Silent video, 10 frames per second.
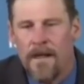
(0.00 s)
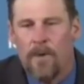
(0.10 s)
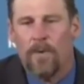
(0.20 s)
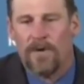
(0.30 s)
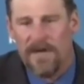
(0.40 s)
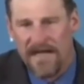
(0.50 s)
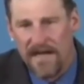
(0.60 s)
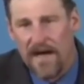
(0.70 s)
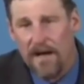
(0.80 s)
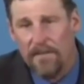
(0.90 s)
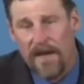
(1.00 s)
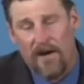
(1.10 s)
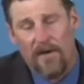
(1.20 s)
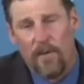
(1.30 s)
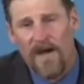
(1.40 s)
we're going to get up, and
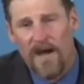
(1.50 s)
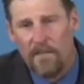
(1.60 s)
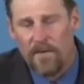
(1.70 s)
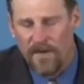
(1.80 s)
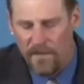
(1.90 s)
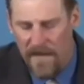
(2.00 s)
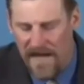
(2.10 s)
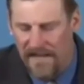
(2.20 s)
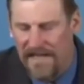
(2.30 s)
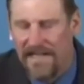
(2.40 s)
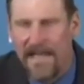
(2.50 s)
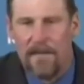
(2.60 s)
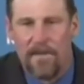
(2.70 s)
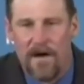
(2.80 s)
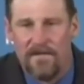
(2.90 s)
on the way up, we're going to bite a
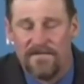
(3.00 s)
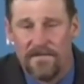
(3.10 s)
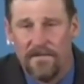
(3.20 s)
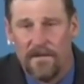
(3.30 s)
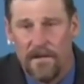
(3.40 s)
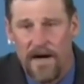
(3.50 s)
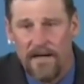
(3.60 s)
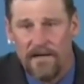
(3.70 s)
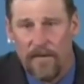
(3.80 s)
kneecap off, all right,